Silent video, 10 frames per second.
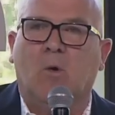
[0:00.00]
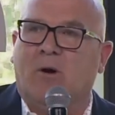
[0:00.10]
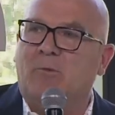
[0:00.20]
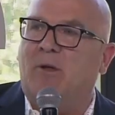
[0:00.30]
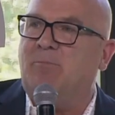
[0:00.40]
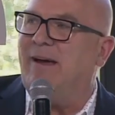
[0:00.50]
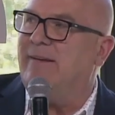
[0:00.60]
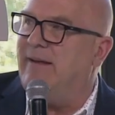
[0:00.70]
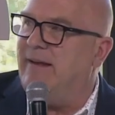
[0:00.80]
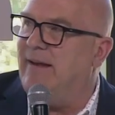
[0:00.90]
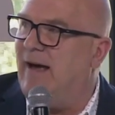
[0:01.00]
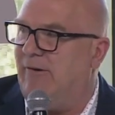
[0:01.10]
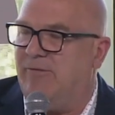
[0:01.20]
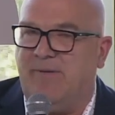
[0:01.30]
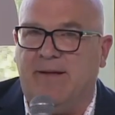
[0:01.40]
What about my daily
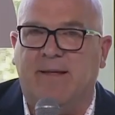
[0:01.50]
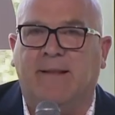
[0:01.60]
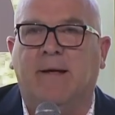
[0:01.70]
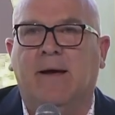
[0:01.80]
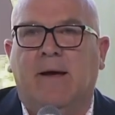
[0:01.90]
life? And then